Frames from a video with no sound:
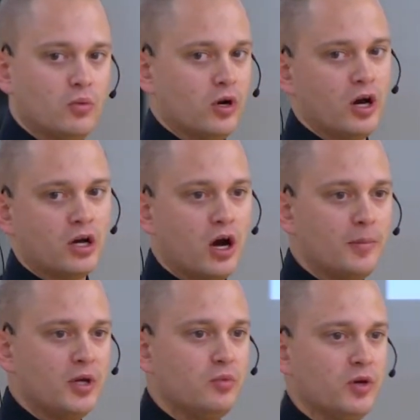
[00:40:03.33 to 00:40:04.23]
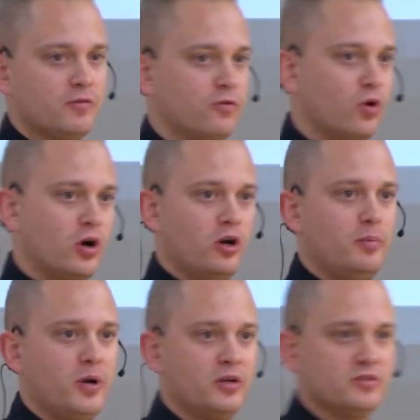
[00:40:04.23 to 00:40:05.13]
We're not coming with
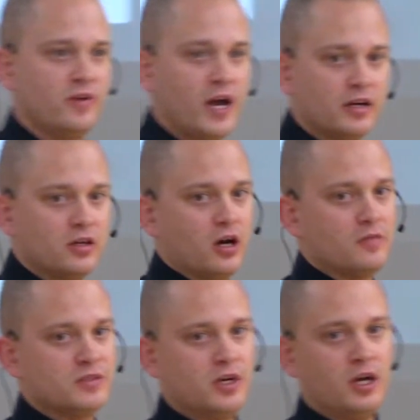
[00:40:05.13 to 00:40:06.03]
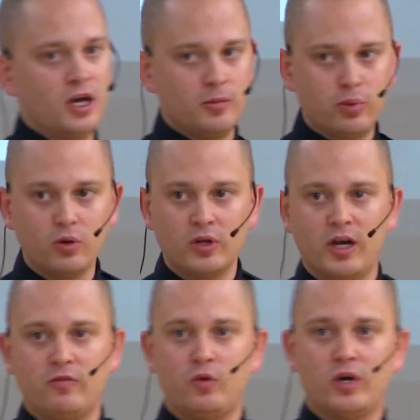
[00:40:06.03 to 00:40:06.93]
400 pairs of handcuffs and pulling
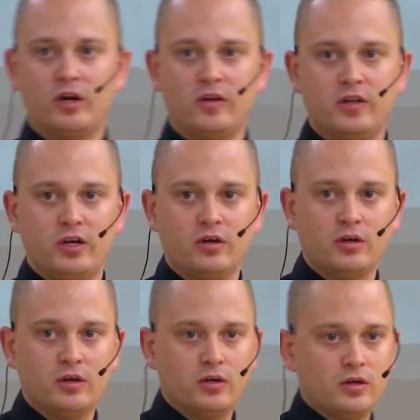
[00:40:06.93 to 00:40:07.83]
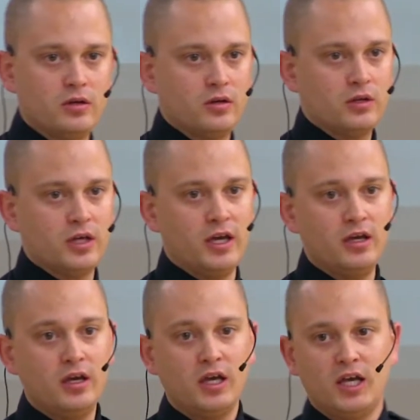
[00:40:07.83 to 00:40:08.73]
everyone out of there.
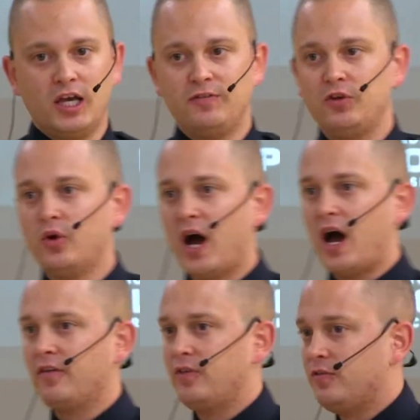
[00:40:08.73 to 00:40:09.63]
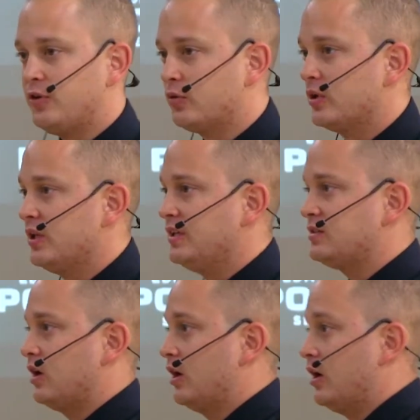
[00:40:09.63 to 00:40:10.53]
Okay? If you're
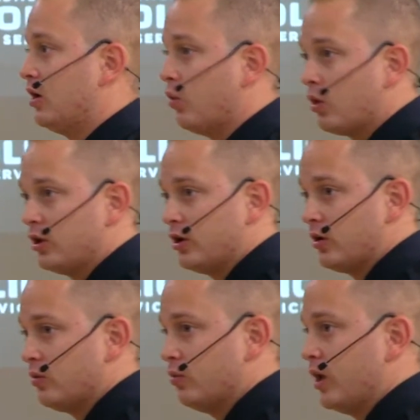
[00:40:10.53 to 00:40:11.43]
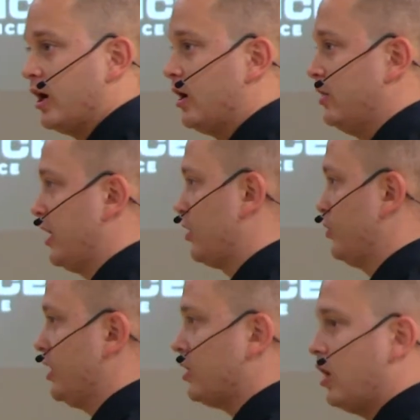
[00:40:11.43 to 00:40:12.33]
released on an order where like a
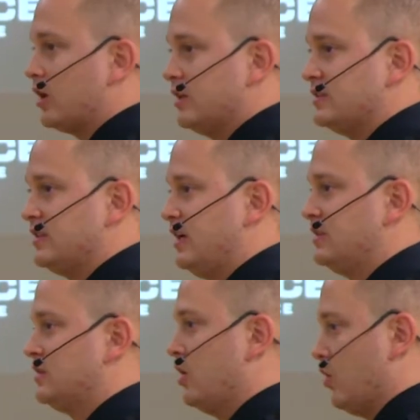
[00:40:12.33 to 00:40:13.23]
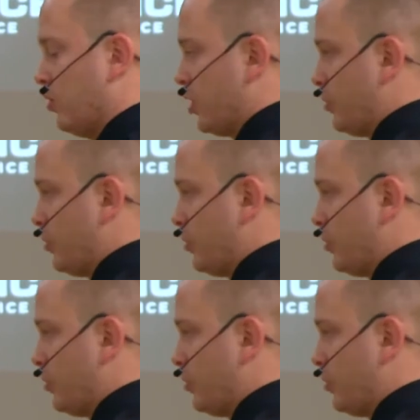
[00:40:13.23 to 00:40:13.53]
recognizance or